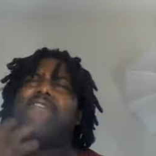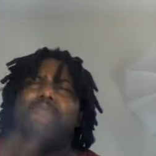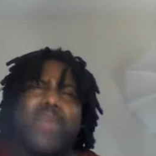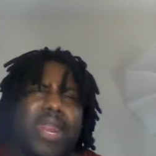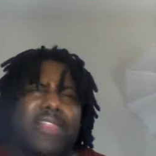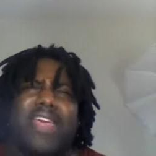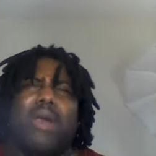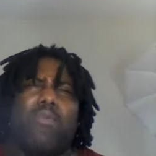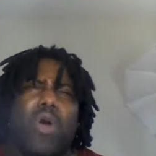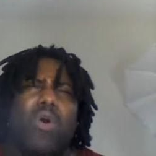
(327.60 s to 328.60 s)
admitted that
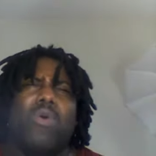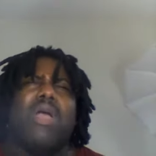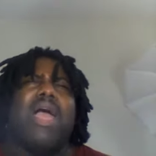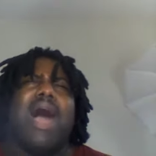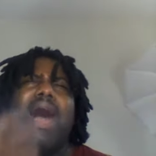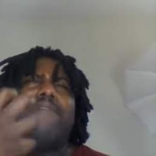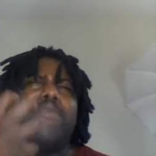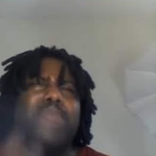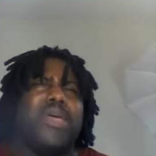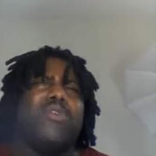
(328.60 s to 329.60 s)
I'm wrong. I've
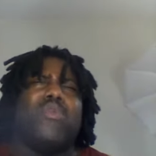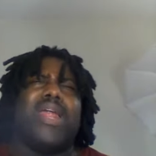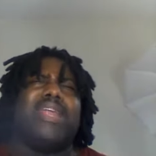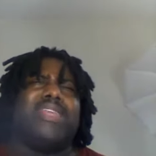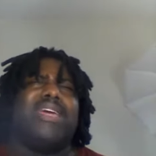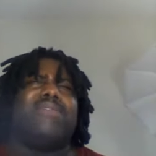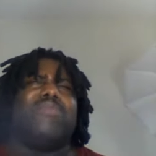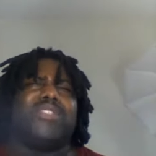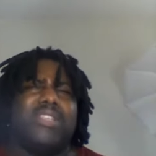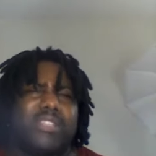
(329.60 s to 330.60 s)
admitted what I did
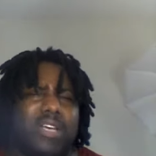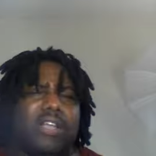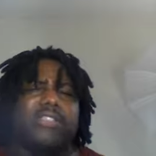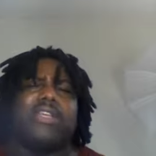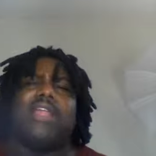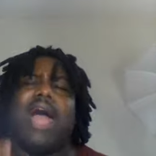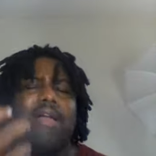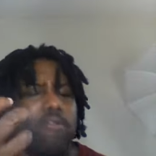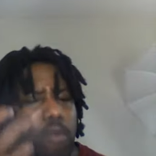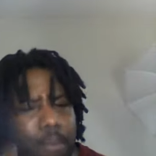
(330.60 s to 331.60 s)
was disgusting.
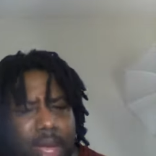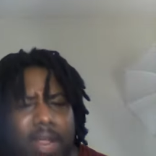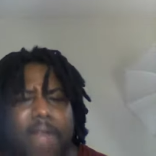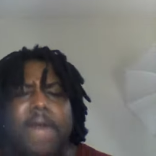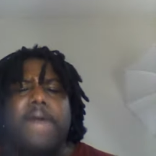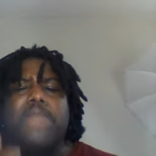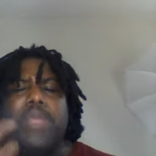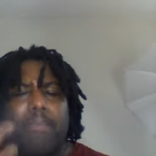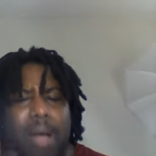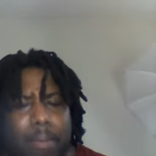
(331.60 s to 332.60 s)
I've admitted
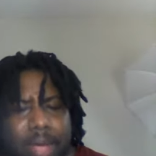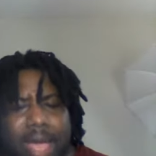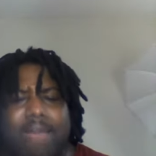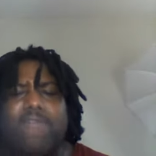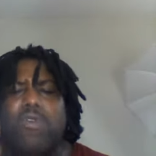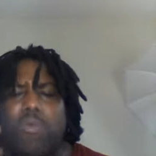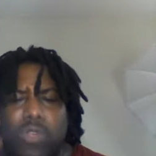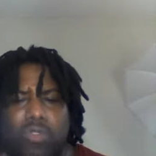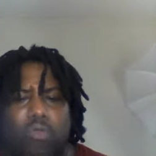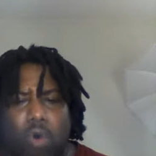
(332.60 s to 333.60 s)
that my behavior
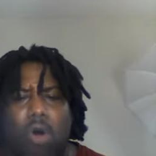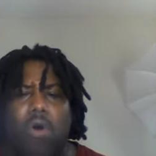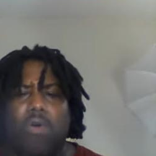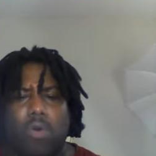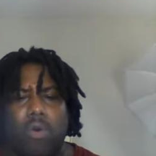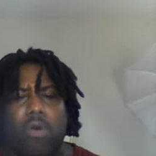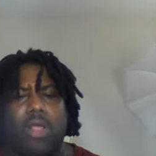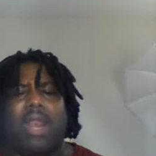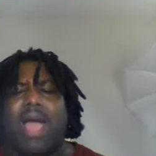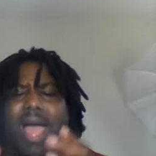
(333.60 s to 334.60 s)
was wrong, Lord.
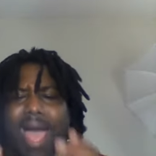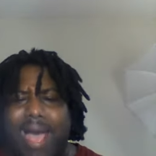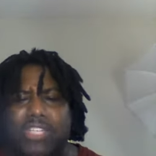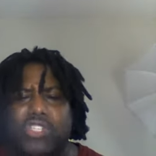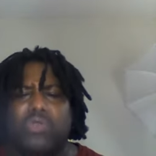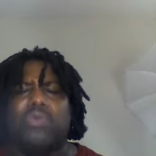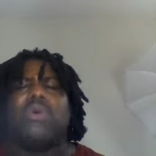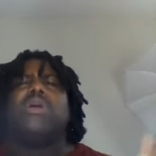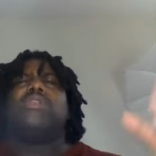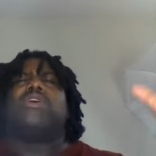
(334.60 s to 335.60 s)
And I ask you
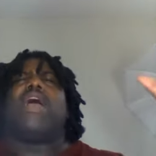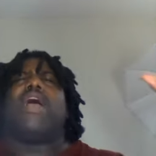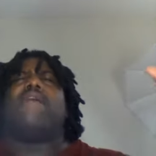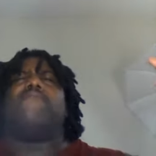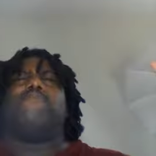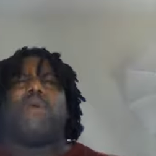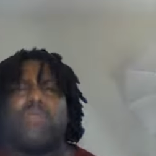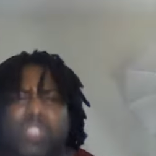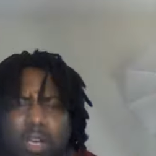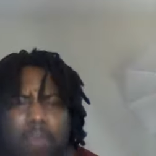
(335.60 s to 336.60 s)
to have
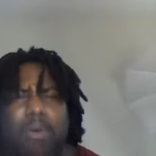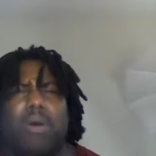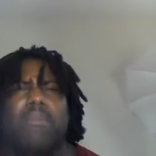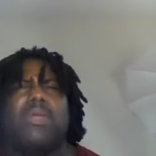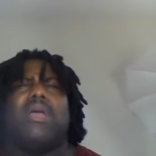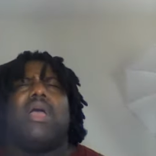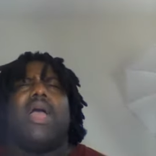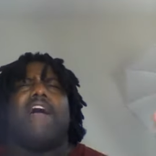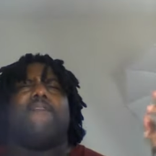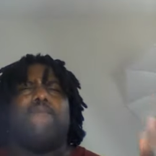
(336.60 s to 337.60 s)
mercy upon me.
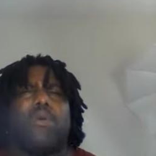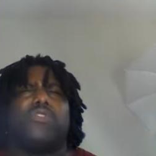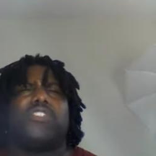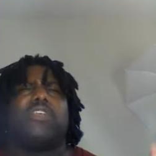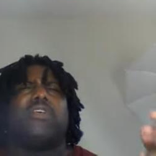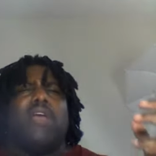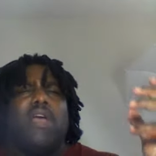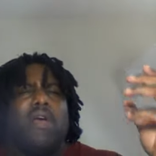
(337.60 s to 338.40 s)
Have mercy